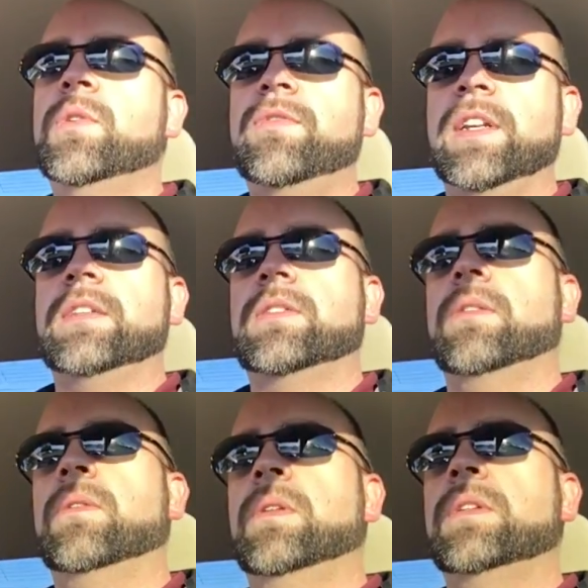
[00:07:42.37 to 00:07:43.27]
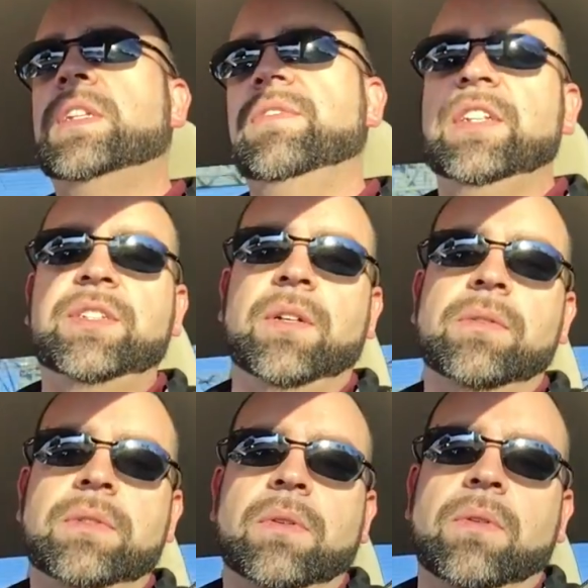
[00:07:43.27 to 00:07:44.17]
movies or TV
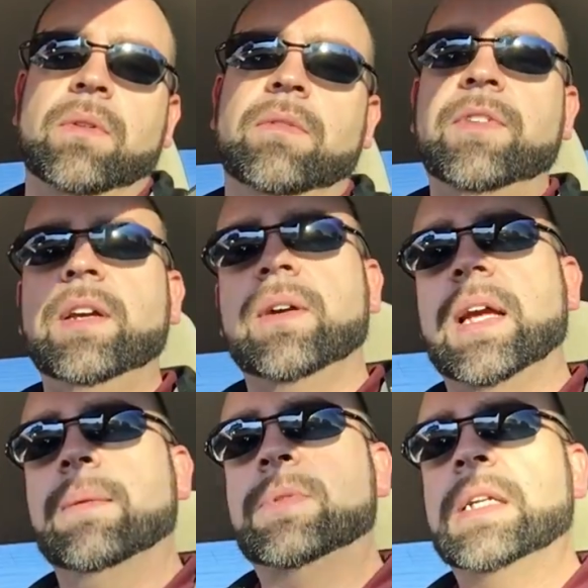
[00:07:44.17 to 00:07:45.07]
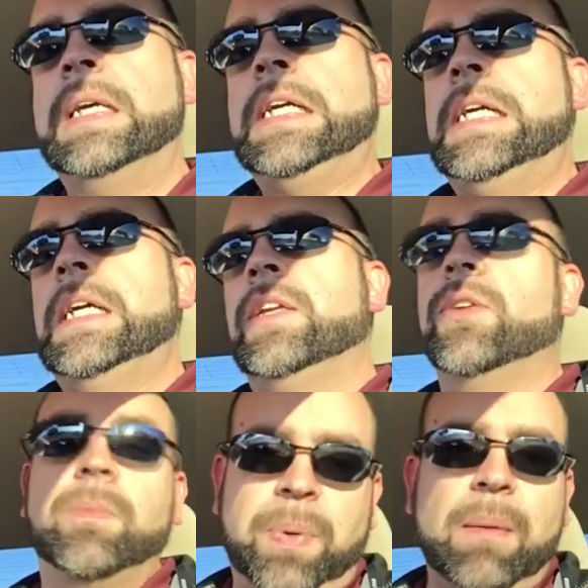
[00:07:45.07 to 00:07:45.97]
shows or video games?
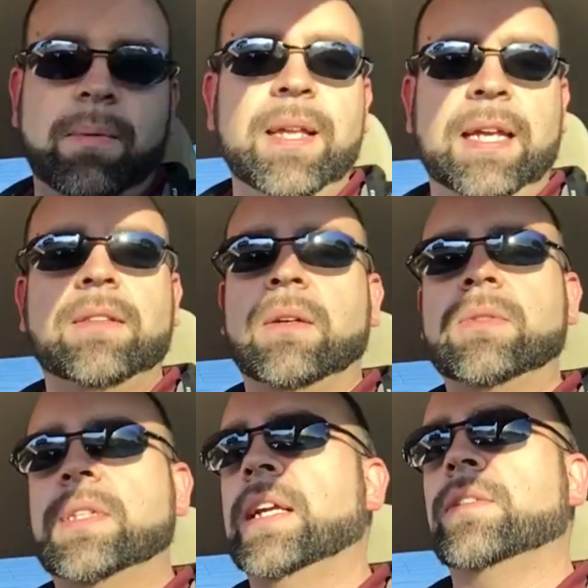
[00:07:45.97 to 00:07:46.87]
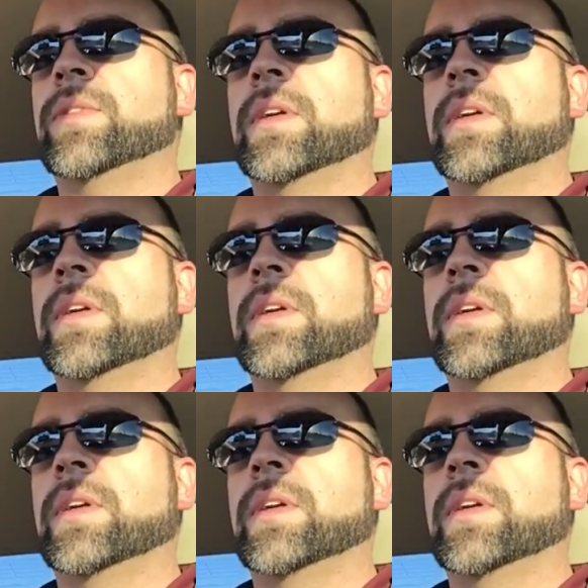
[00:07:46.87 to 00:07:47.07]
You'll probably get those things